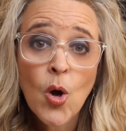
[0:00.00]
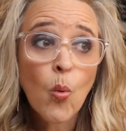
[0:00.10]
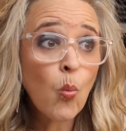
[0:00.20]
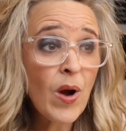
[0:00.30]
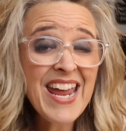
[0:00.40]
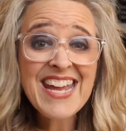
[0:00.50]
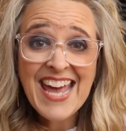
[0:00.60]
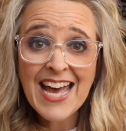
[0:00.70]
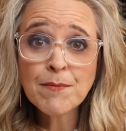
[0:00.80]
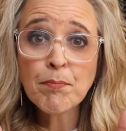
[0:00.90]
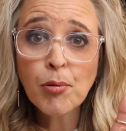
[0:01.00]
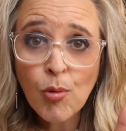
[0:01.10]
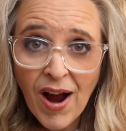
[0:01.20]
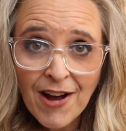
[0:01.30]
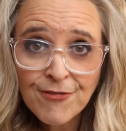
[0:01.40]
We can
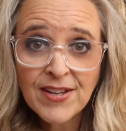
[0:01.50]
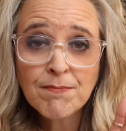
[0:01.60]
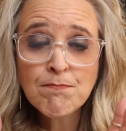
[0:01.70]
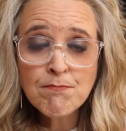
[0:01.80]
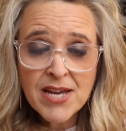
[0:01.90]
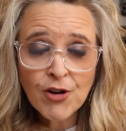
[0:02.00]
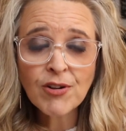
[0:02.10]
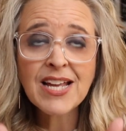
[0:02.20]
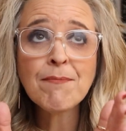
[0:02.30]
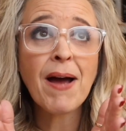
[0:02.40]
profit merely